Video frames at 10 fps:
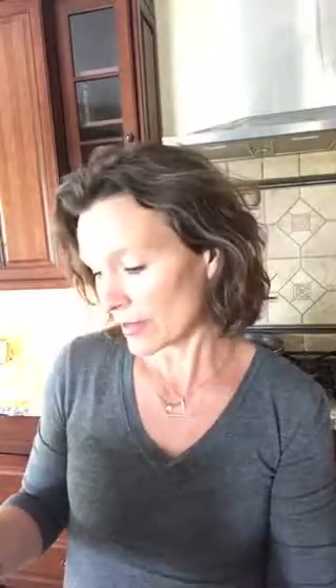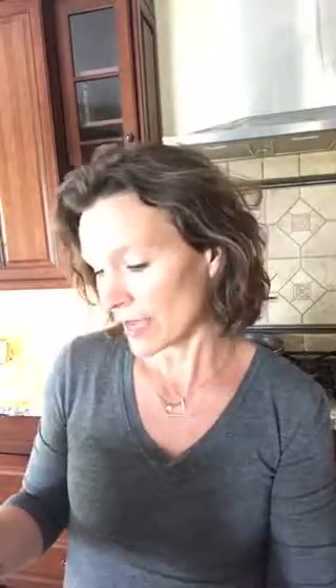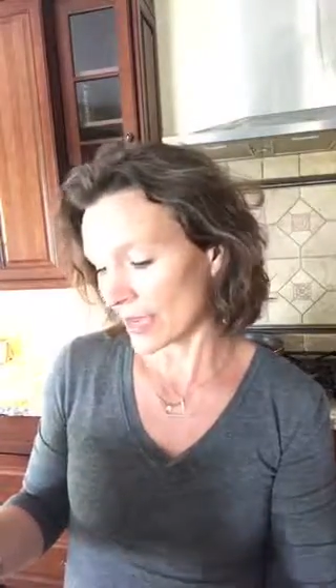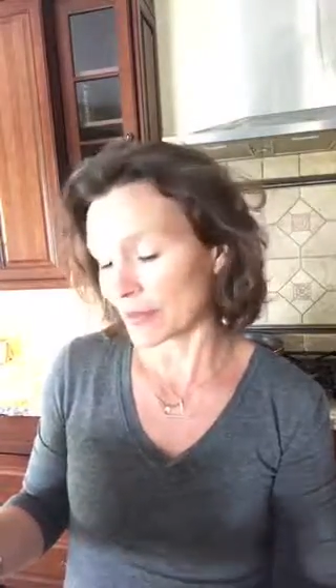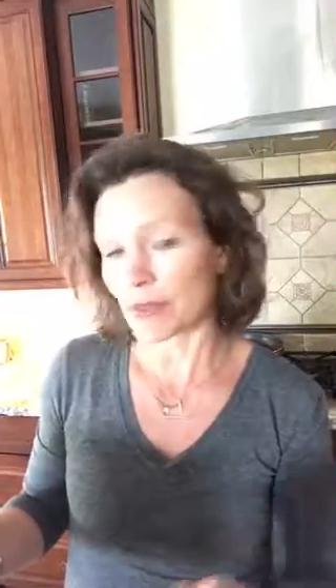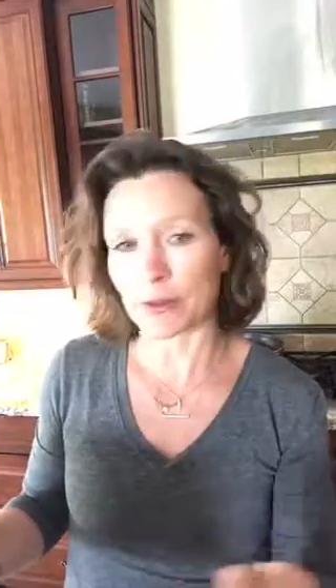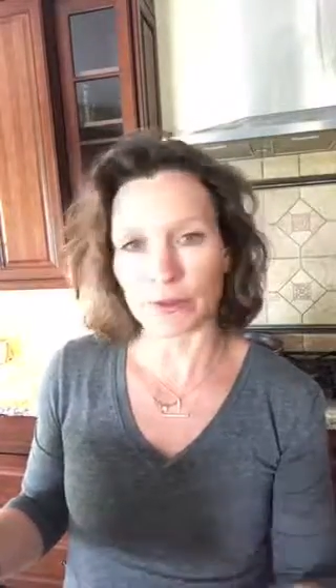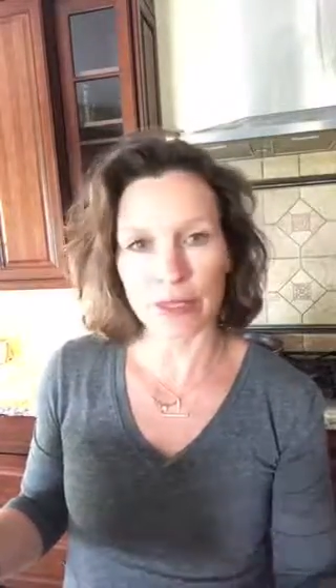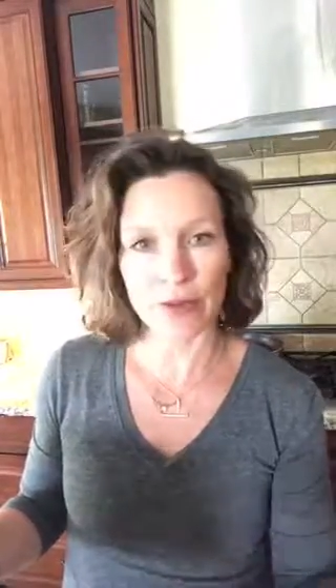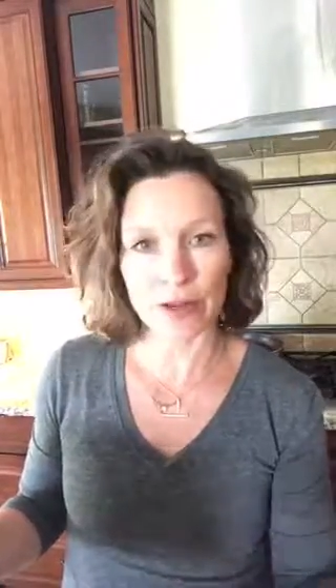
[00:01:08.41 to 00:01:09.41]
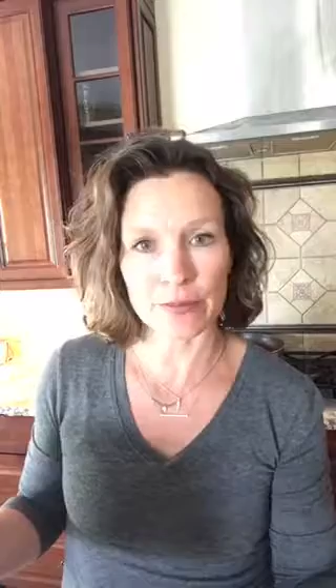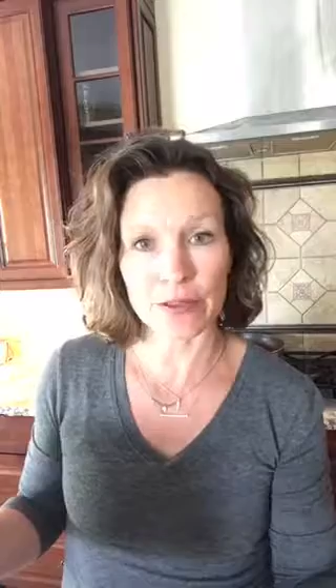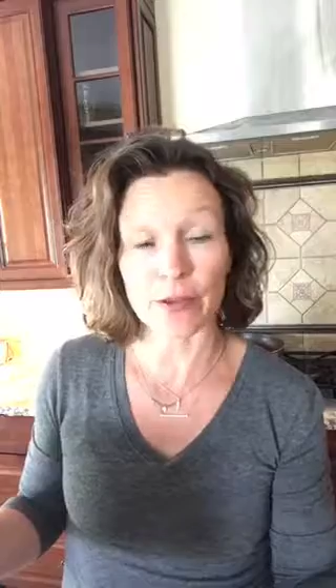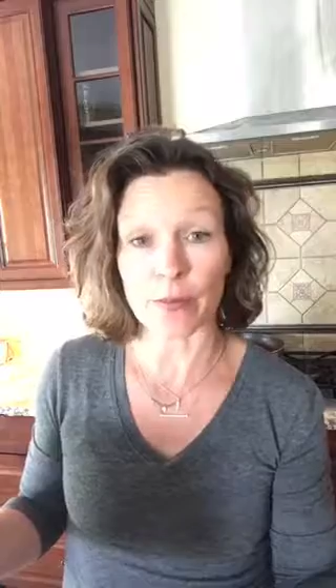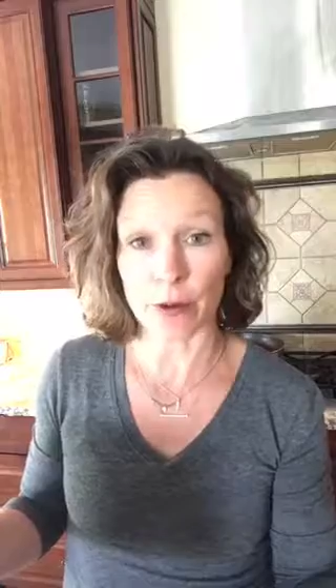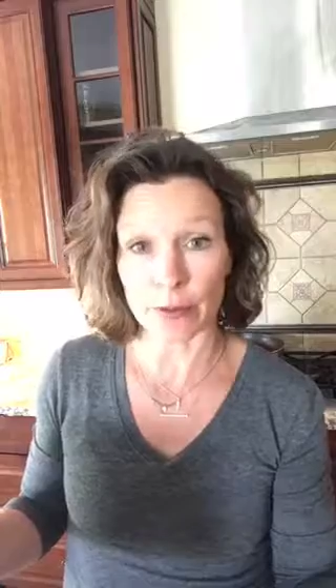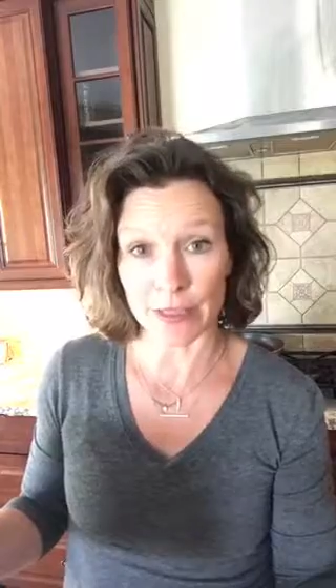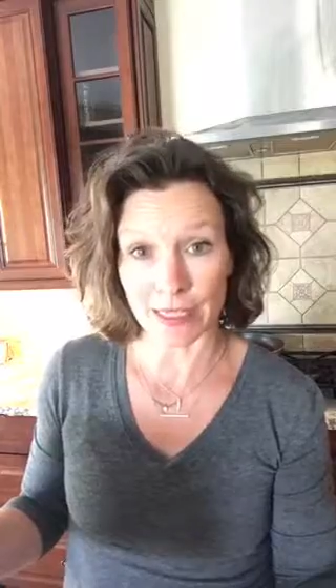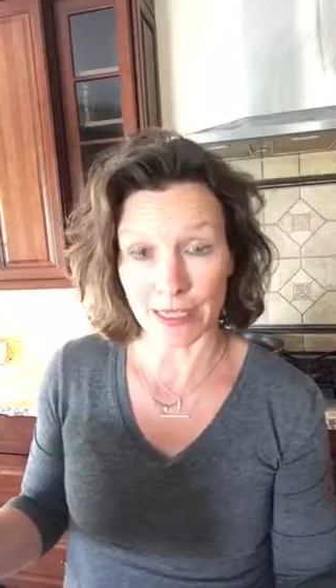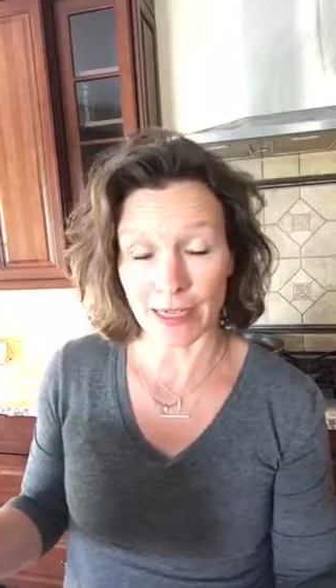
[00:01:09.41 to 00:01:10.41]
and 3 grams of
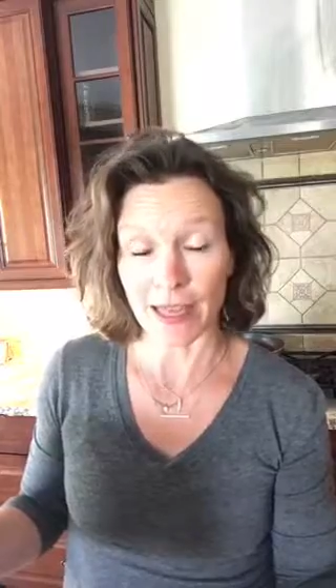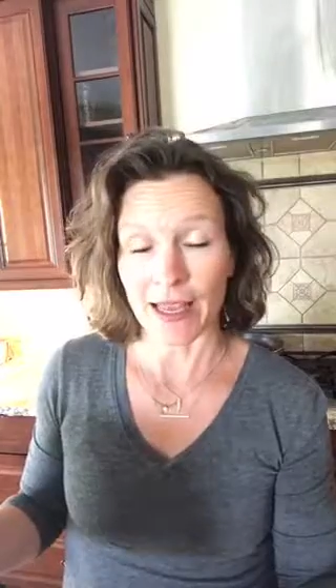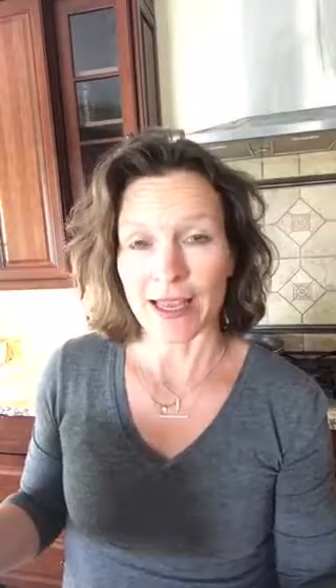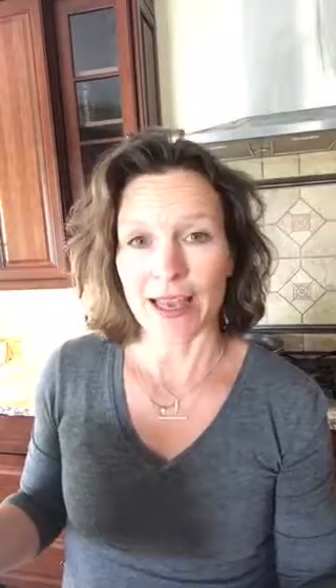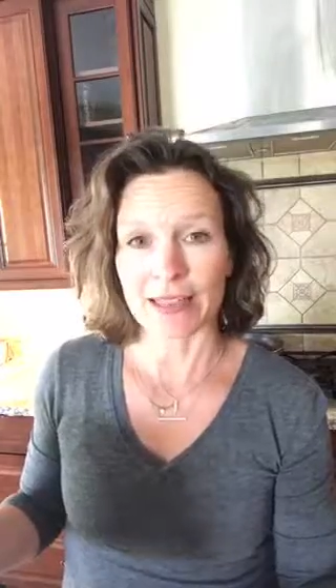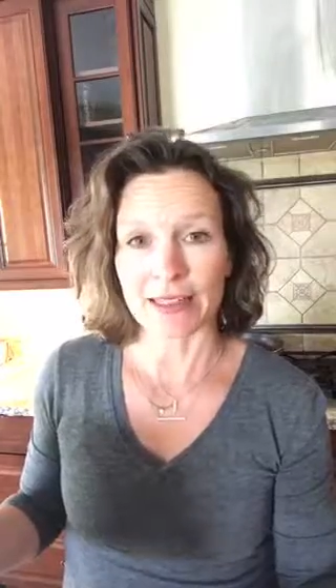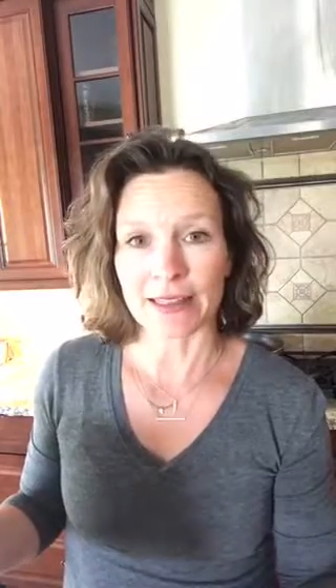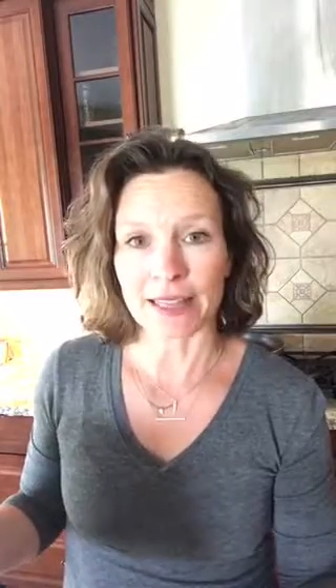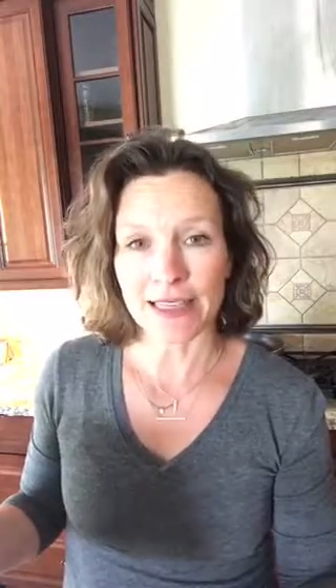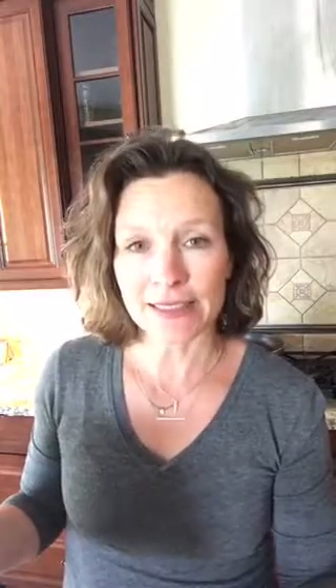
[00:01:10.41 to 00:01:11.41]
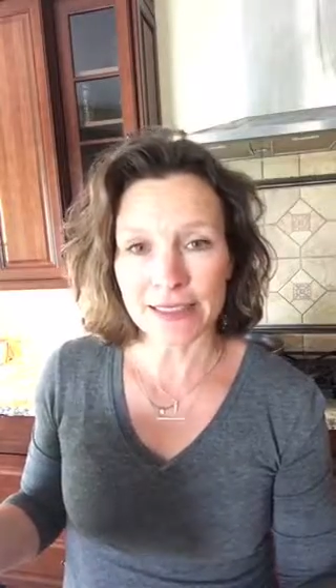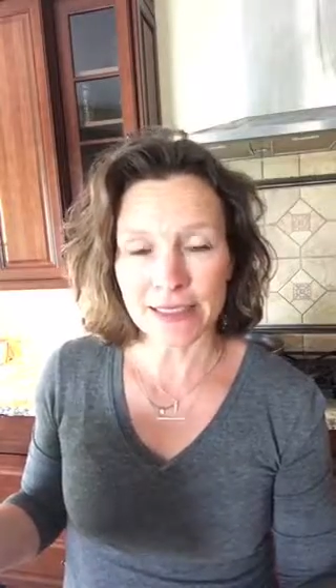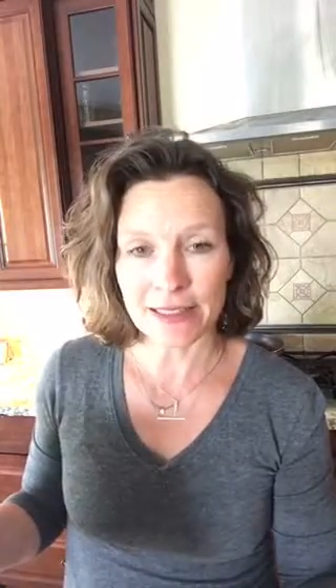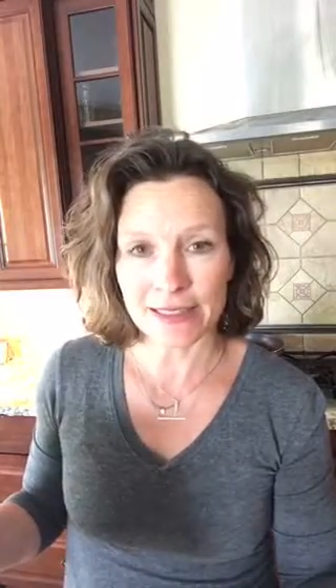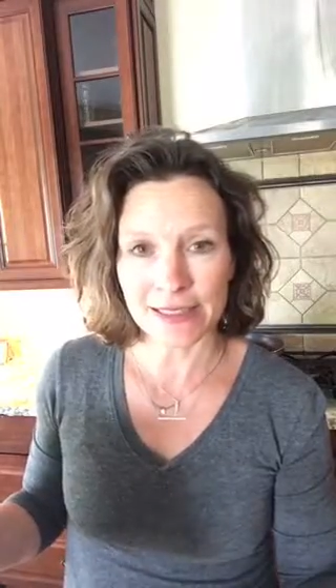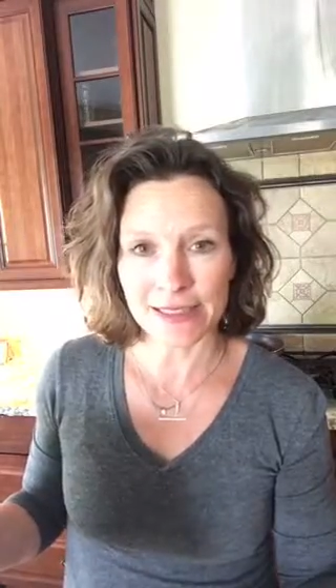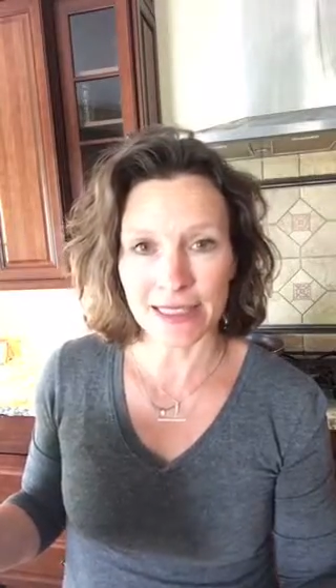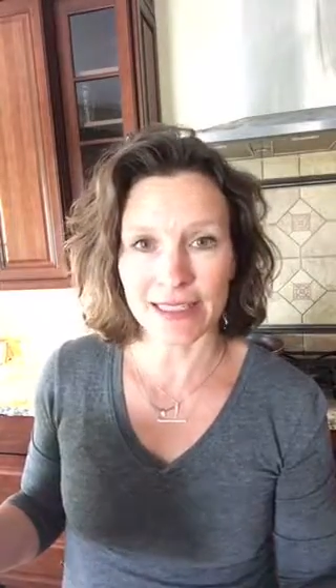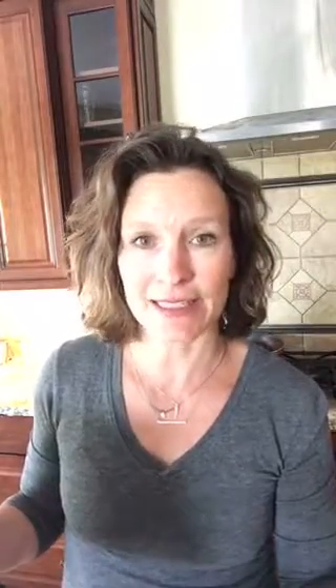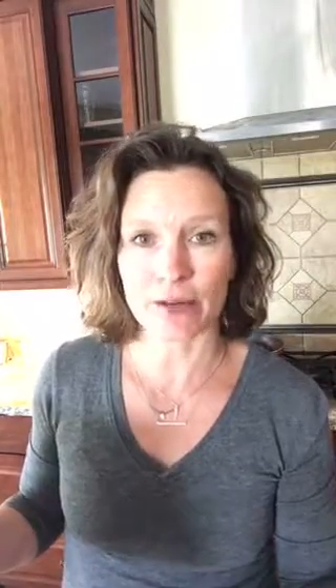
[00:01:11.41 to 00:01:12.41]
protein and less than
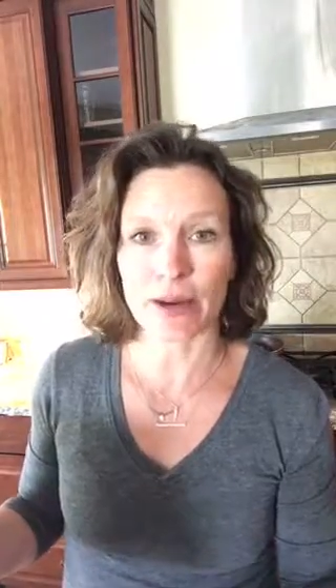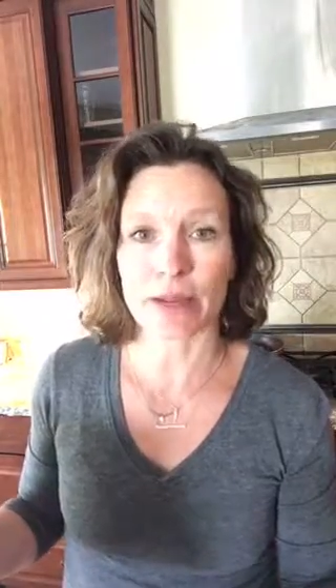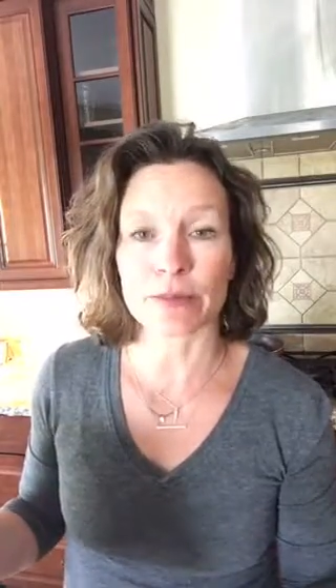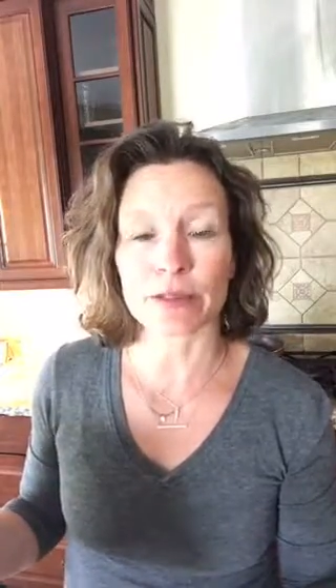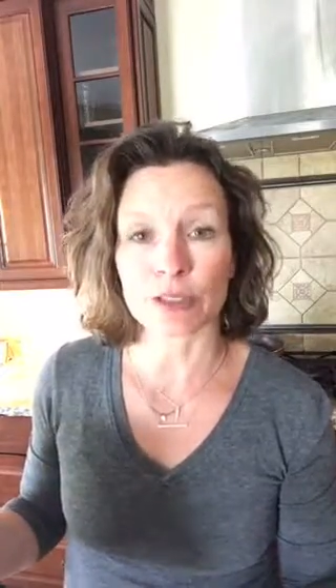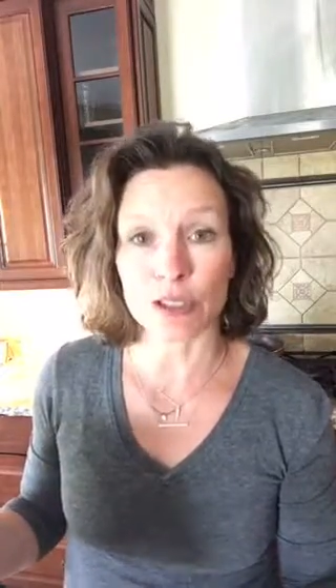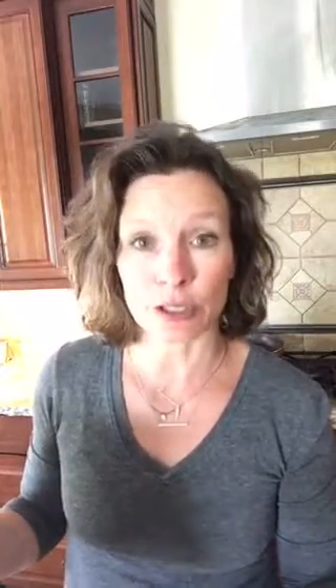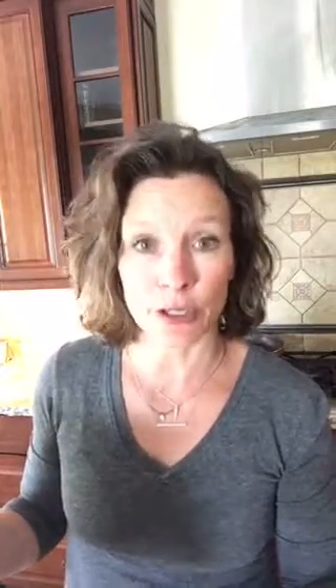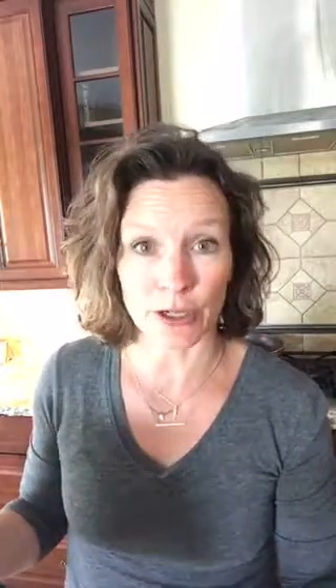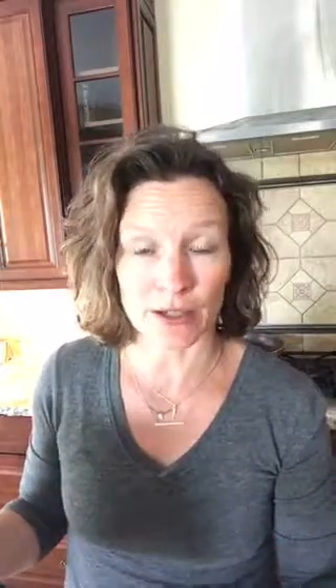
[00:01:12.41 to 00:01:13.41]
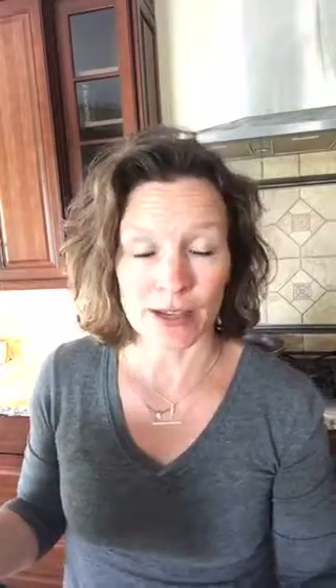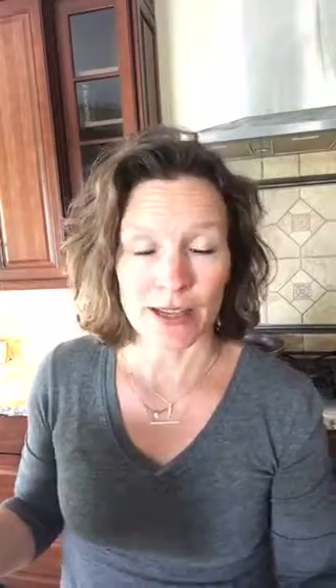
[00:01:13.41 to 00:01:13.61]
6 grams of sugar.